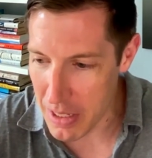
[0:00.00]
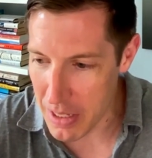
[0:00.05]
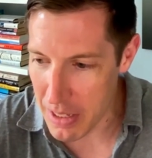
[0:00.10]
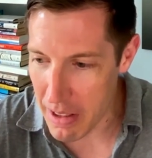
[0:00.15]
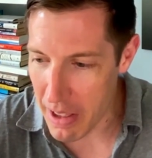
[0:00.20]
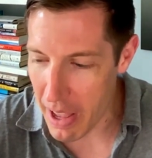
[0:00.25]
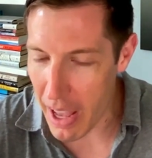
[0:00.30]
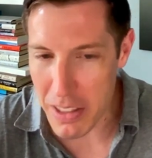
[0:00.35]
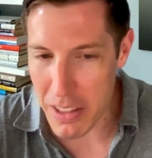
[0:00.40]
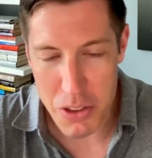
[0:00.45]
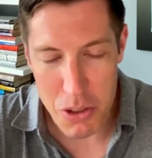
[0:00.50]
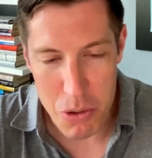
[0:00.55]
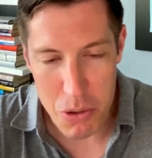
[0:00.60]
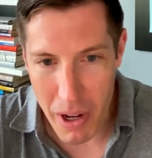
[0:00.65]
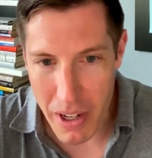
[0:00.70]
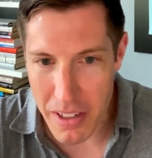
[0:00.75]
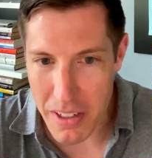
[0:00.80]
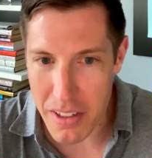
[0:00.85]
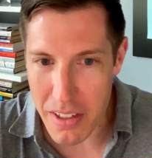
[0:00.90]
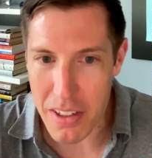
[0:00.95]
has new
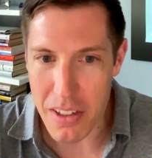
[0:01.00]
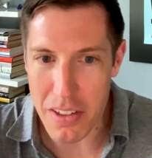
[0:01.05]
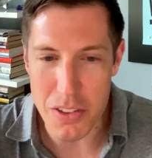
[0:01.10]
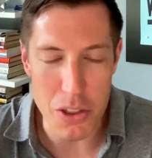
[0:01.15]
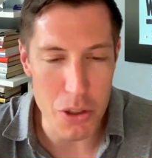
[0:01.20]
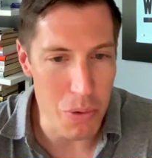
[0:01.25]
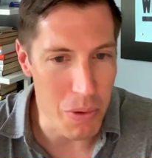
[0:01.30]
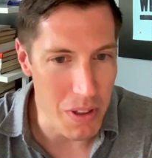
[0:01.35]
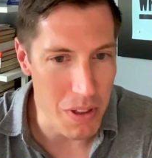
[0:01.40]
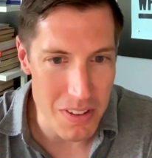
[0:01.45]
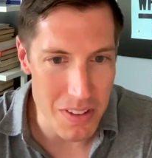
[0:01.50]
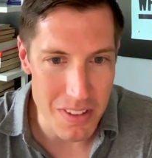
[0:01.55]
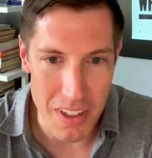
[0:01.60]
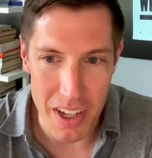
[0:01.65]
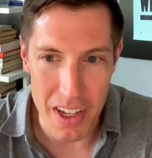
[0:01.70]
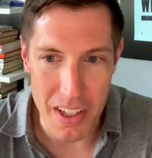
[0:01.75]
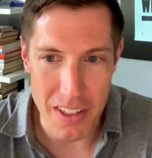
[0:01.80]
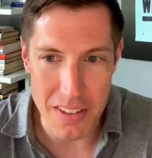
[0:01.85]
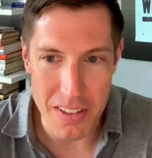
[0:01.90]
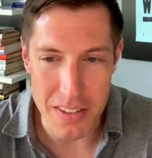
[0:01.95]
ideas, new
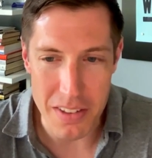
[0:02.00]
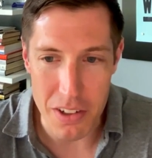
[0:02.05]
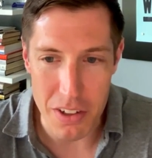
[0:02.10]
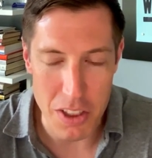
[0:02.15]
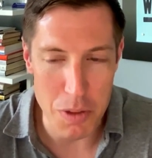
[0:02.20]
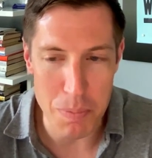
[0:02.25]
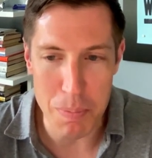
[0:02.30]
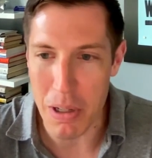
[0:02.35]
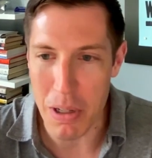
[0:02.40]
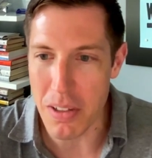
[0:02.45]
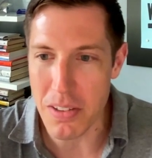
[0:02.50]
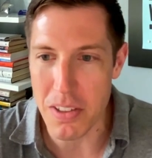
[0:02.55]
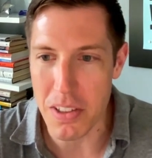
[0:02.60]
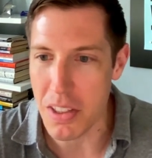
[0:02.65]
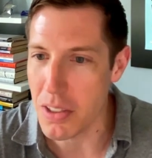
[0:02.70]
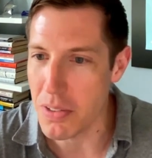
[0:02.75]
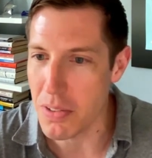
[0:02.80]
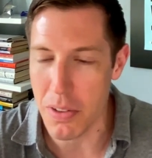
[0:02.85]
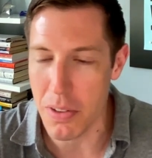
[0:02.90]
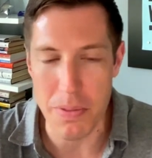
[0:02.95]
insights. They're experiencing this
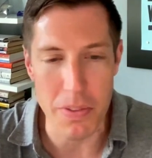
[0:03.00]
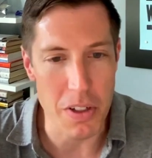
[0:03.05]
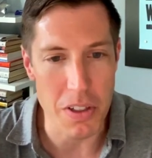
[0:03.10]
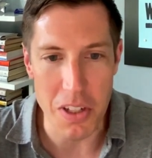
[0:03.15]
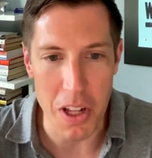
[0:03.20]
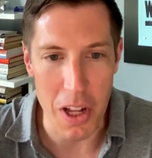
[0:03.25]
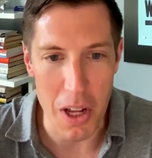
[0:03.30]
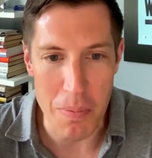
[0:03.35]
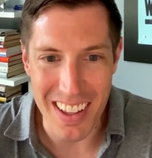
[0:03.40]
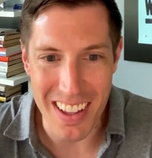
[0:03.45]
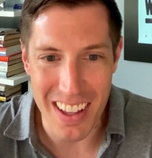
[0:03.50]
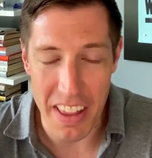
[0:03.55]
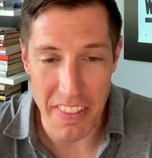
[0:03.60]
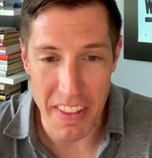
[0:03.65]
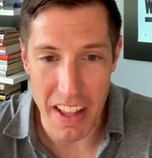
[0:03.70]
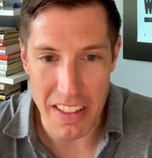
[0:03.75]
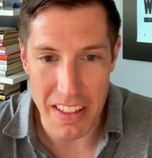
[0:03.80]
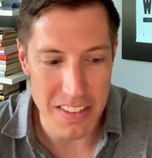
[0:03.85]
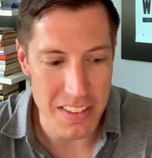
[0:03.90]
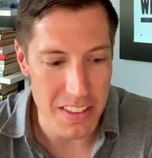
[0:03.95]
for the first time. And
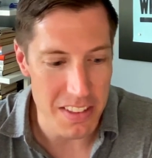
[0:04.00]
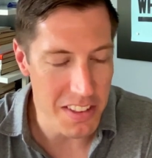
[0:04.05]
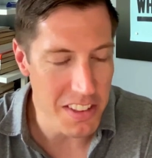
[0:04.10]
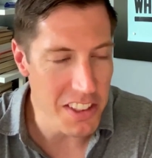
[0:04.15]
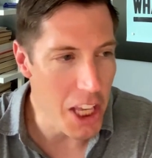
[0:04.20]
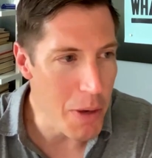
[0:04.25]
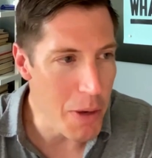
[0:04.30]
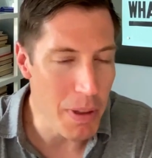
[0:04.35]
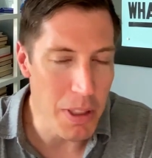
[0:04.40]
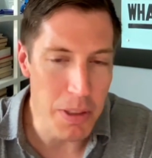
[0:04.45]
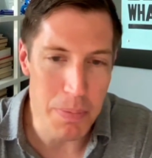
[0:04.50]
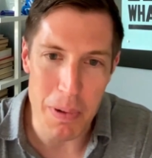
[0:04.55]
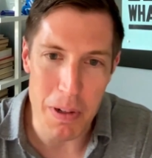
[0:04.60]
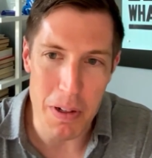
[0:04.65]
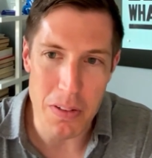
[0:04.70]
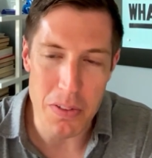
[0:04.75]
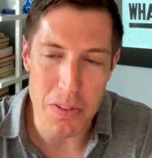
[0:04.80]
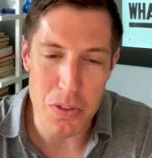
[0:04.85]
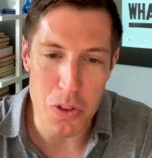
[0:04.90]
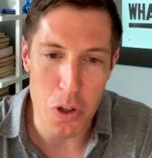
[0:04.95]
that's the same
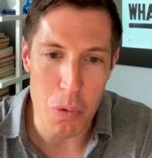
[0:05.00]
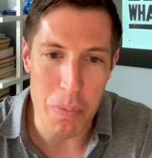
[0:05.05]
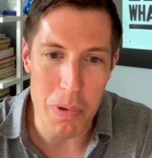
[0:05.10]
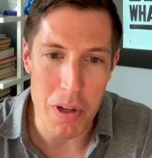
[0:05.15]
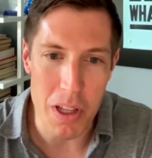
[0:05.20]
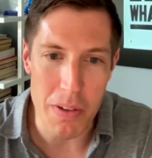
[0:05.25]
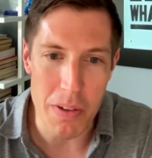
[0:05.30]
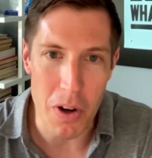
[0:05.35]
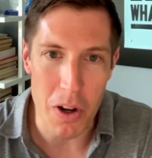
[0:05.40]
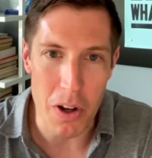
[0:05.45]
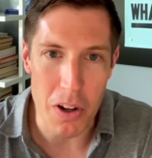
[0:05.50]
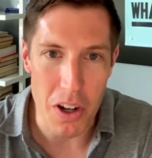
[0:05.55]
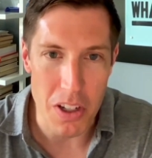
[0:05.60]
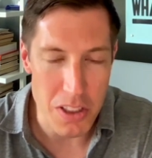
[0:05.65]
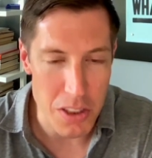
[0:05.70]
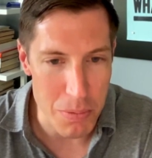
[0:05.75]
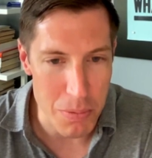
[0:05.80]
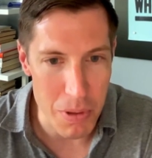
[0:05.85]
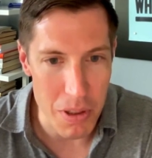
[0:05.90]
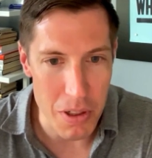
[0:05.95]
experience so many of our
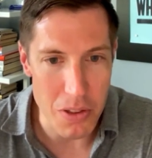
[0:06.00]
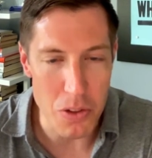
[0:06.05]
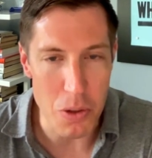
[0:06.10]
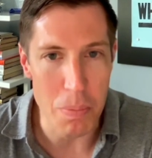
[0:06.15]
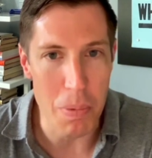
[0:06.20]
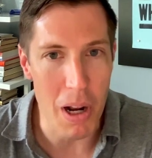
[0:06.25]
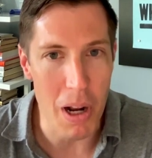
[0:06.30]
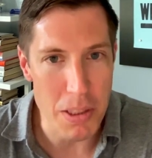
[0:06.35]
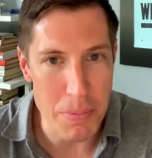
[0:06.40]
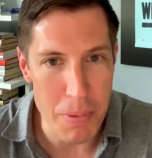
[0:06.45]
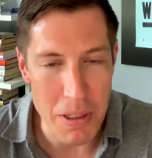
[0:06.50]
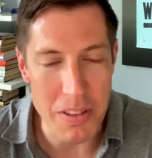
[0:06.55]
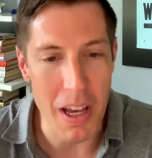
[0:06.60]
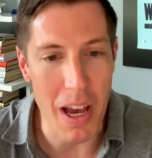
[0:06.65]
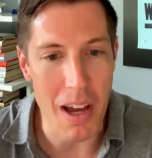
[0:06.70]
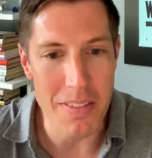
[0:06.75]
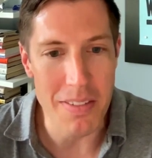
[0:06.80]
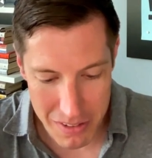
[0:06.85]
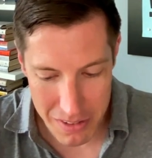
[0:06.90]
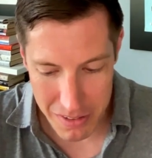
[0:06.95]
customers or prospects have.
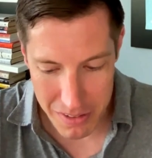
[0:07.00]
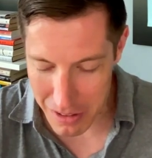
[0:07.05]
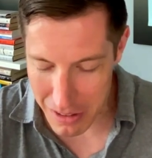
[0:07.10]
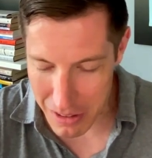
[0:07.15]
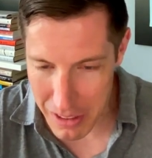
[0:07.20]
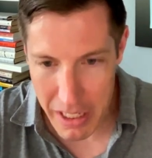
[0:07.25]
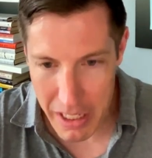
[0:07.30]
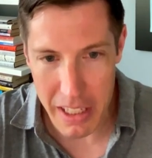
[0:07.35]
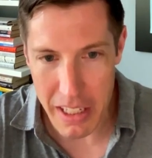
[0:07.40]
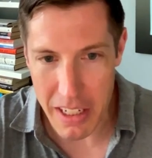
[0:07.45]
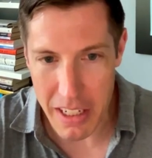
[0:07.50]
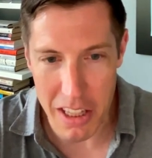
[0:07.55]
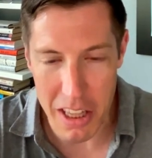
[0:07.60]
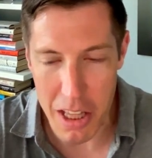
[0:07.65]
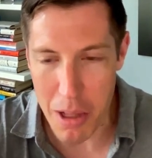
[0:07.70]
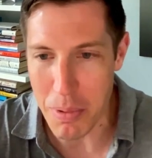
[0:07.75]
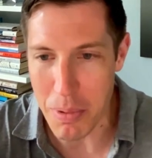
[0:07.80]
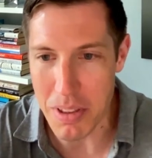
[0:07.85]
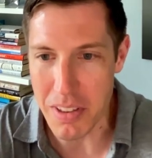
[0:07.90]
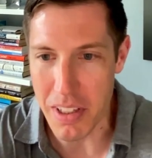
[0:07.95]
Leaning into
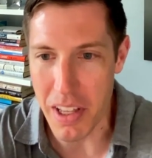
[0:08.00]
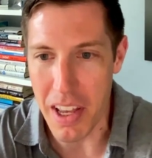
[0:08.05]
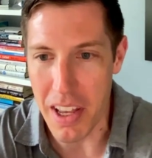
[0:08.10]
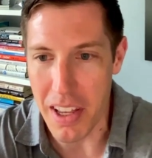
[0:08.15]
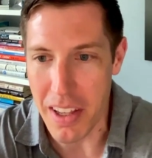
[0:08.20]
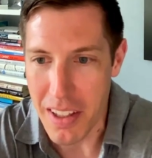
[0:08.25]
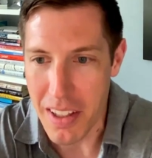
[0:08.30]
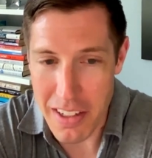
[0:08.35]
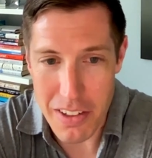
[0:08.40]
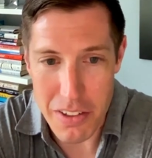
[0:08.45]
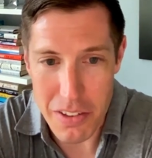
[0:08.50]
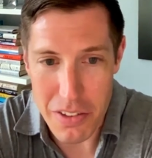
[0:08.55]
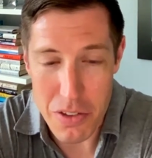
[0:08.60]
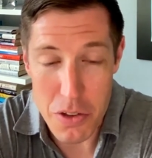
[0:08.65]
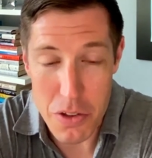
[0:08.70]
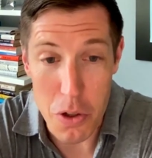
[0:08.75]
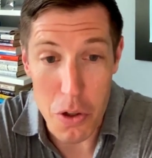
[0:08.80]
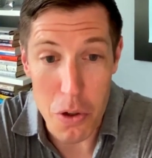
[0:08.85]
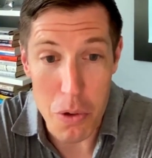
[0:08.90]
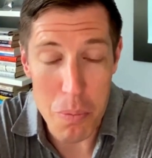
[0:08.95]
them to say,
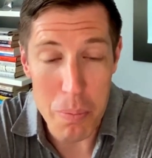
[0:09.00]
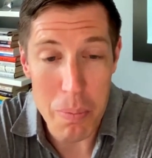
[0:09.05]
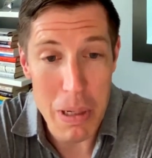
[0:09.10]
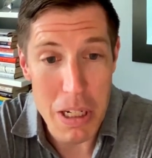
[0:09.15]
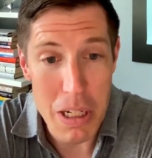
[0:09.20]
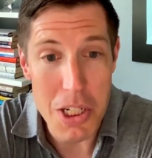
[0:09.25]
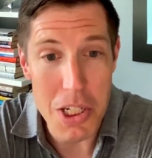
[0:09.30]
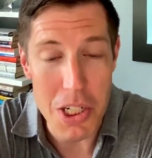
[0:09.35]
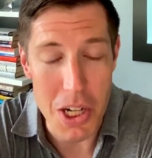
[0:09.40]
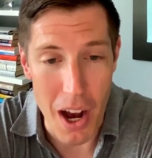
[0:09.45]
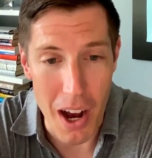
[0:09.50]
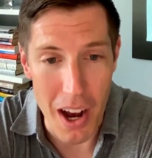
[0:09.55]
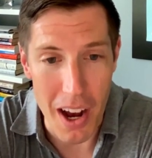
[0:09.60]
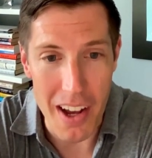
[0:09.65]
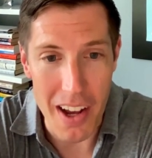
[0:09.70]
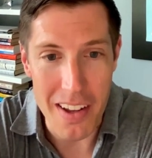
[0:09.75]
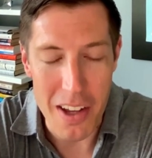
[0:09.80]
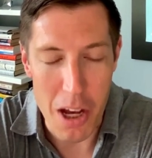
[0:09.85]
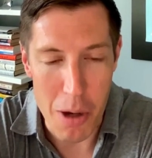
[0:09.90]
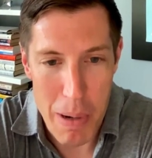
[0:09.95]
don't be shy
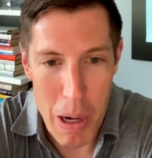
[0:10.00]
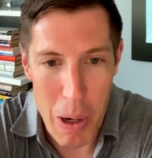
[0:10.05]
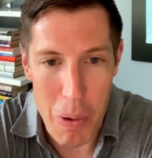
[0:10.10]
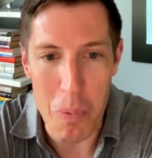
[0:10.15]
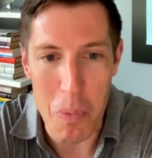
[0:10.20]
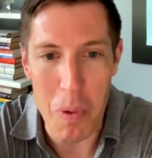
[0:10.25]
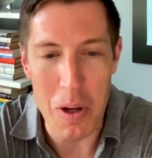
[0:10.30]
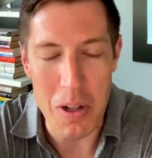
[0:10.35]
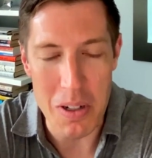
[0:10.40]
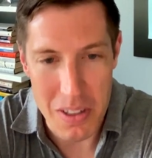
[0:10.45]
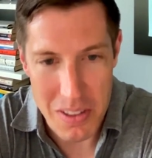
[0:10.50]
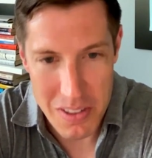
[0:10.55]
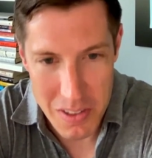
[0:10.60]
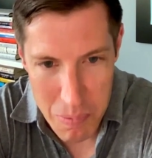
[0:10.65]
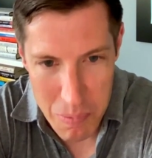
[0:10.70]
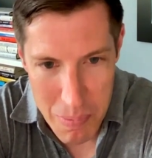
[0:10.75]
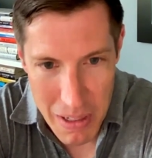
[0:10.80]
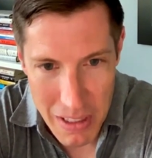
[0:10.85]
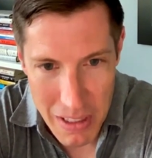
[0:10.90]
about what doesn't make